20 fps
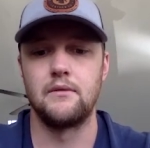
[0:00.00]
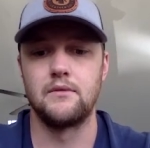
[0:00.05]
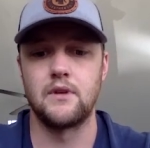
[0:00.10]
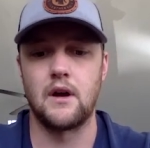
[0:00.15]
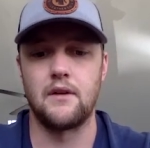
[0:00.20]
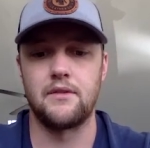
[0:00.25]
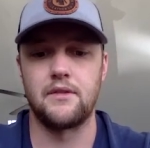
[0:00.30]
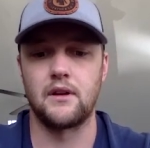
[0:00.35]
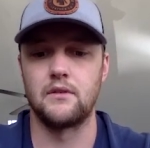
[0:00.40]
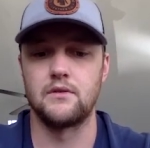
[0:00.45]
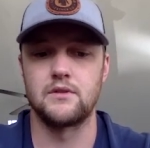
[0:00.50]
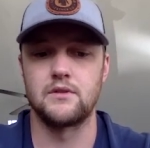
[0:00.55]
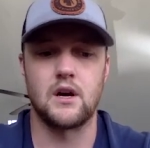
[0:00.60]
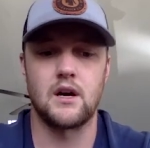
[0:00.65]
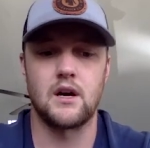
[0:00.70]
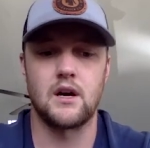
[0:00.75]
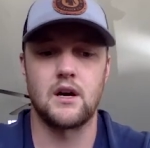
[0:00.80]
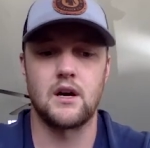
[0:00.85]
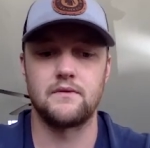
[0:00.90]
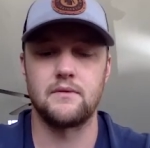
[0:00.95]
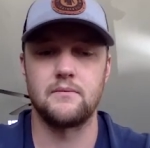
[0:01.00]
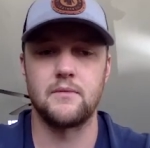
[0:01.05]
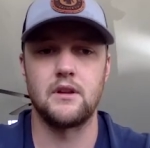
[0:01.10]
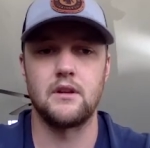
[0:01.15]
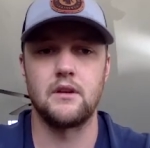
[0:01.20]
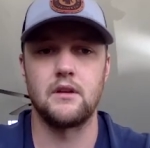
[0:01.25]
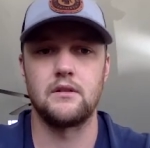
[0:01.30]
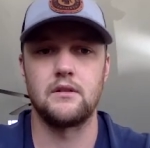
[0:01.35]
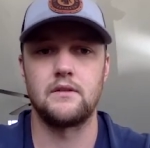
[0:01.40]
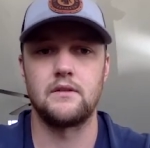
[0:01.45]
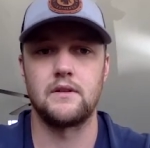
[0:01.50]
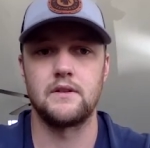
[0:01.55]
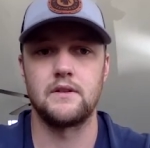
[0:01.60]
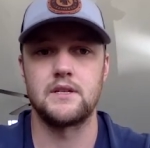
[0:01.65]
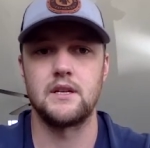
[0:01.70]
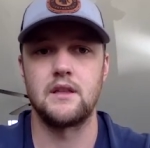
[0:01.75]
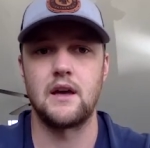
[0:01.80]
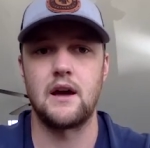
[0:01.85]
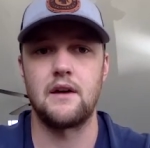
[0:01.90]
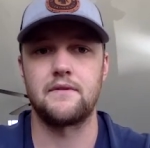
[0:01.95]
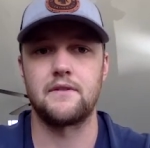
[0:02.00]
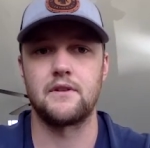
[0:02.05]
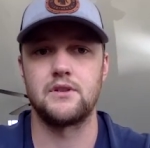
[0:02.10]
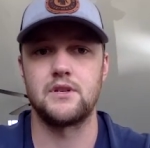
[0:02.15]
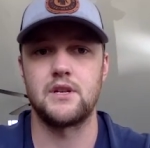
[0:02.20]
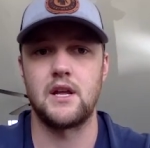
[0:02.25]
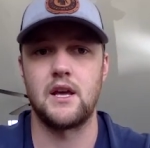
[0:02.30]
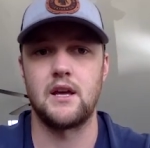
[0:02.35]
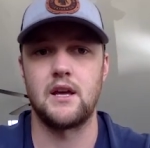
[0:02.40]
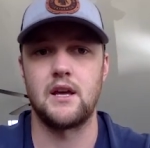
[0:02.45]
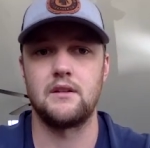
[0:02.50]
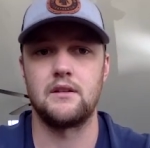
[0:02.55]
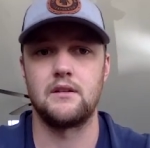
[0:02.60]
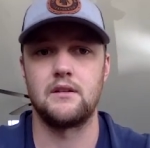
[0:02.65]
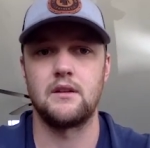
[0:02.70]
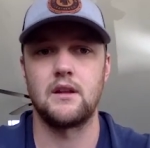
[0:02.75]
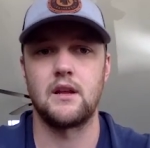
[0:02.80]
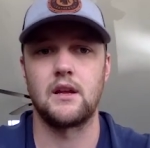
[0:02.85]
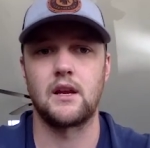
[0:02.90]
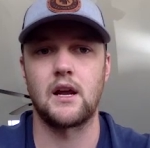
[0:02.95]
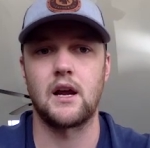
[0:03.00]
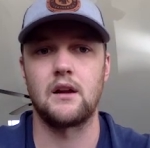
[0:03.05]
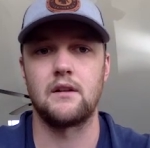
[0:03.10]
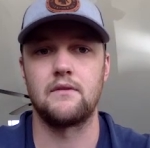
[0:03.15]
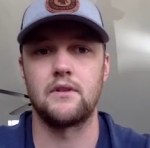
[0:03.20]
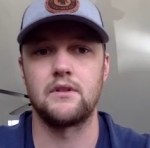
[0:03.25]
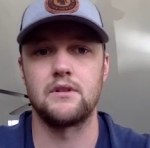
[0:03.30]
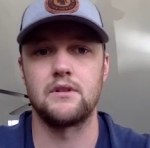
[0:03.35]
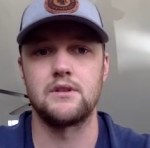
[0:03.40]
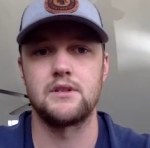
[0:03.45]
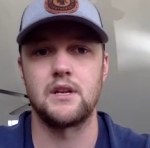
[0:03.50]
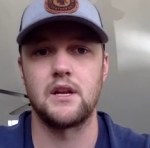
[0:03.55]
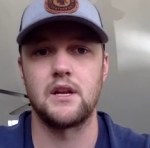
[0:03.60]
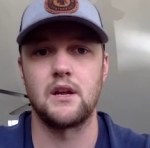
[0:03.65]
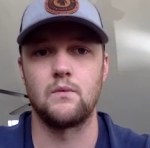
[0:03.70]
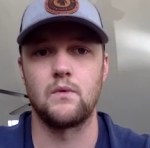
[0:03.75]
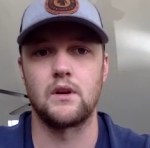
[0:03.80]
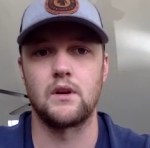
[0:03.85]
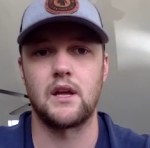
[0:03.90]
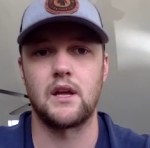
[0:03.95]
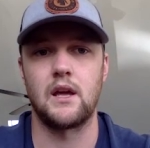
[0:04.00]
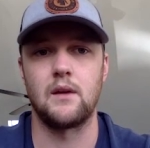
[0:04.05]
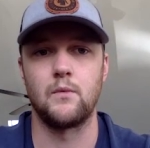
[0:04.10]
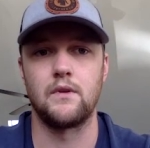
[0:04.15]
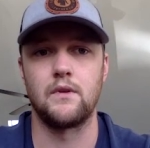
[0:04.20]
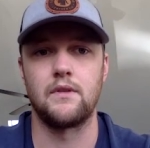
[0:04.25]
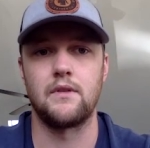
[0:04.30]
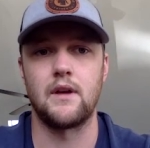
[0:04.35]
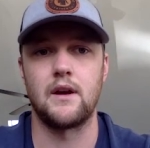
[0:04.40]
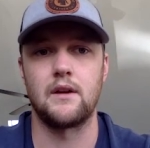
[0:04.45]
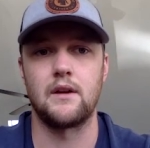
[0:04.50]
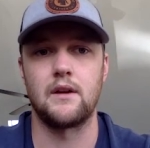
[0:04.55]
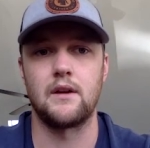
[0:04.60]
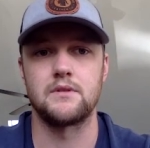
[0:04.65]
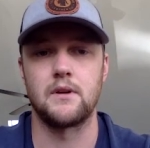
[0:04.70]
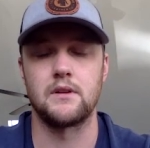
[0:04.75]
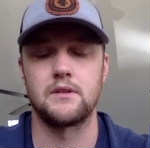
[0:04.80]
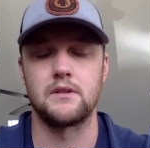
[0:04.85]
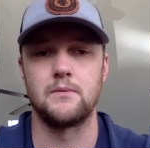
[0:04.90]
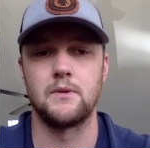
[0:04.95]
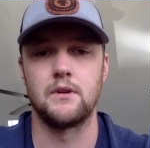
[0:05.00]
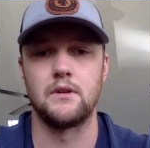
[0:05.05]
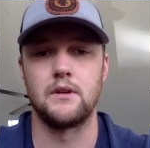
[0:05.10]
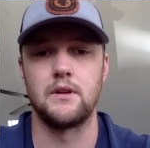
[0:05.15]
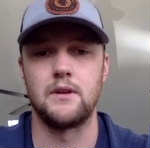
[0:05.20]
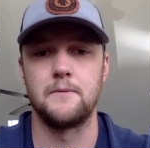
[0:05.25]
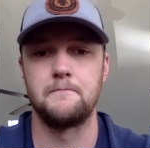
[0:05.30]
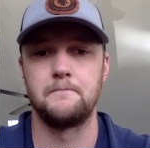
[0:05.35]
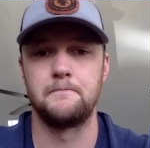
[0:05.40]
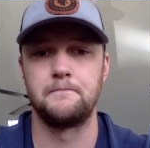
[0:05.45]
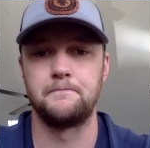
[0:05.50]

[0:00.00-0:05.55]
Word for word: I think it was awesome for me to to see that firsthand and, and kind of understand what came with that responsibility.